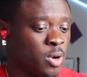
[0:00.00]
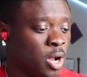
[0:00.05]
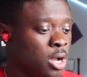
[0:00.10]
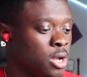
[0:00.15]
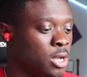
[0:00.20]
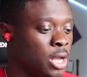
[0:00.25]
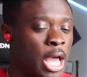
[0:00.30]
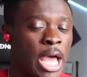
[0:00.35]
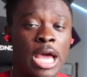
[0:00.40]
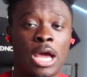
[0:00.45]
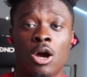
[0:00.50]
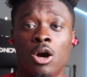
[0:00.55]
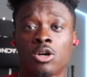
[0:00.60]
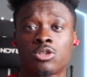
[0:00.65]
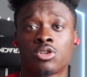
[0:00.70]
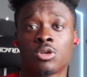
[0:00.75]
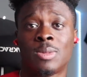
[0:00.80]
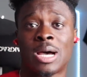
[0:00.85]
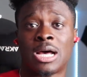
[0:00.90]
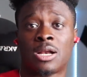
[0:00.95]
But hey,
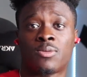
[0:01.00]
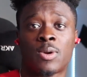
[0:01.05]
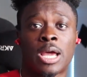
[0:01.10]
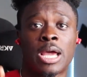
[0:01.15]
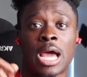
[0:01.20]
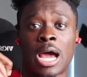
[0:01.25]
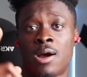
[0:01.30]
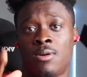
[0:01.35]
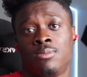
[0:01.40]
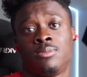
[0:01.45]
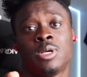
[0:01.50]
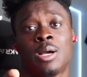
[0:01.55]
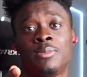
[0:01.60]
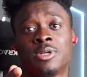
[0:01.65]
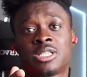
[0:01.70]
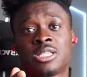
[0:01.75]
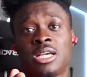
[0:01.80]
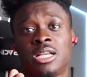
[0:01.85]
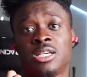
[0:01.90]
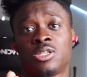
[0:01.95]
also by the way, I'm
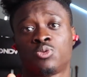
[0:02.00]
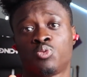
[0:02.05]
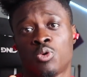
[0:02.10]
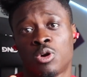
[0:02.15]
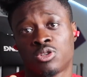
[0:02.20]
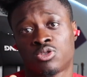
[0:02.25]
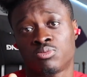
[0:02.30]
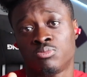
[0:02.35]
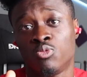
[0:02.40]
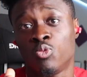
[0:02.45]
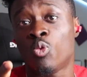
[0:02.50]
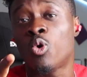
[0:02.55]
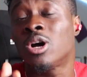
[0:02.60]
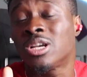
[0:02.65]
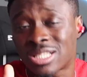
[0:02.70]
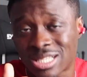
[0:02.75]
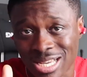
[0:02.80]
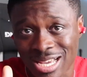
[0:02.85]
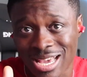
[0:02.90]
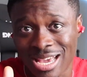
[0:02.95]
gonna say this
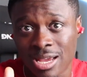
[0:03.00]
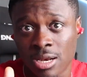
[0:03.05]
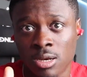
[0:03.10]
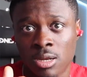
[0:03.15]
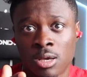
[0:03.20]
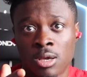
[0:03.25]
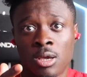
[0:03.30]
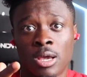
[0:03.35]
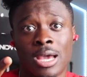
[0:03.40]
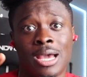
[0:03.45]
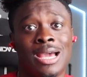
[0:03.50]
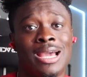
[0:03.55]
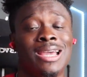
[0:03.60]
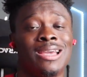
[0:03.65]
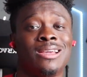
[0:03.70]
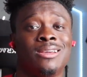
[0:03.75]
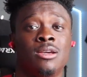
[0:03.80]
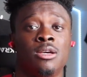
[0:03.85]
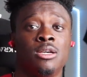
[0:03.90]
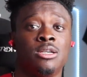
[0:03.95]
once again.
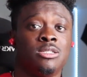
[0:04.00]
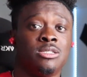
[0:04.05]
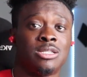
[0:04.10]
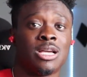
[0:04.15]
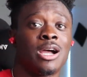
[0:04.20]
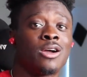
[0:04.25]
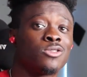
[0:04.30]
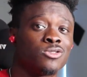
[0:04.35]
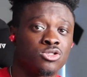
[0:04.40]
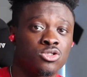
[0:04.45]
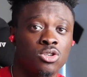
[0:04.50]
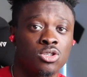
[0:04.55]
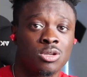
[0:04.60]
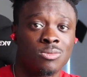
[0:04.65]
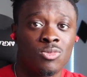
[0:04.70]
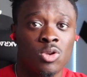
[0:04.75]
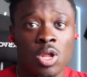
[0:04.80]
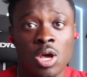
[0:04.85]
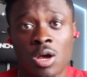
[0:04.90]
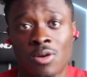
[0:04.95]
Hey, y'all go show
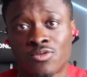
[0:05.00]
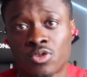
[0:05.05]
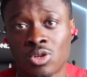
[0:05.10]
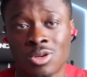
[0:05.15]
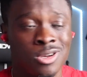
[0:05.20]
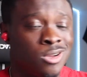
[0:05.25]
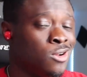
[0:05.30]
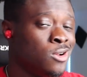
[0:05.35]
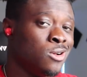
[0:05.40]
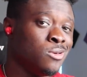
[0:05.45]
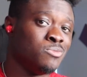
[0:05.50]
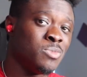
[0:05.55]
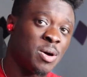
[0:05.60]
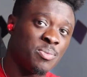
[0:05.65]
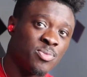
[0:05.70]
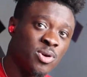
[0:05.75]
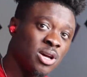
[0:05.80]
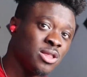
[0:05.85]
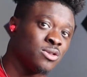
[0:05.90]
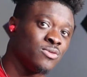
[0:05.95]
some love to
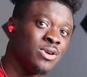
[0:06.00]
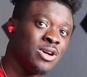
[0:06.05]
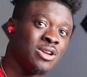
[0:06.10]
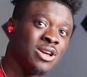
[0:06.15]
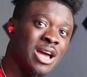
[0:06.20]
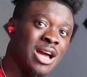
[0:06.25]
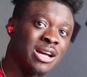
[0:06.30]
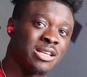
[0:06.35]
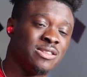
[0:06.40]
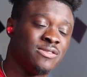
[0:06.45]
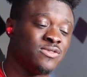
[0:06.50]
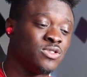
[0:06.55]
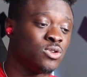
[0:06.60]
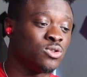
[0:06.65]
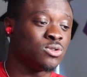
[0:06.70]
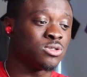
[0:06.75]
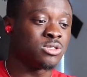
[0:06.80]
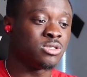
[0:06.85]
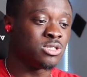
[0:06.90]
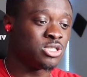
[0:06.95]
my brother Radioactive
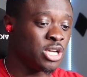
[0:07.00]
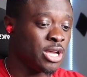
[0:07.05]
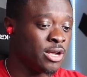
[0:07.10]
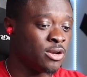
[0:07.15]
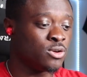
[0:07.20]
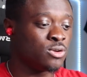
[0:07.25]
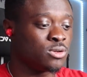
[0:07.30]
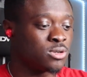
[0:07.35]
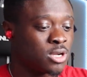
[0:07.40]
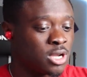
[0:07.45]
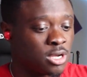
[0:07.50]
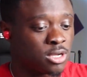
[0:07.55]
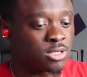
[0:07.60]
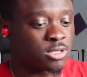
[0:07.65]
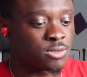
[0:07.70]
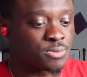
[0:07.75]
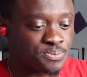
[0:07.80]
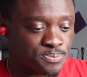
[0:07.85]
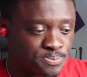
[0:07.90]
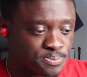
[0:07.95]
Zone's channel,
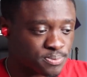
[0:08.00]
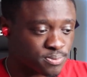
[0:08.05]
cause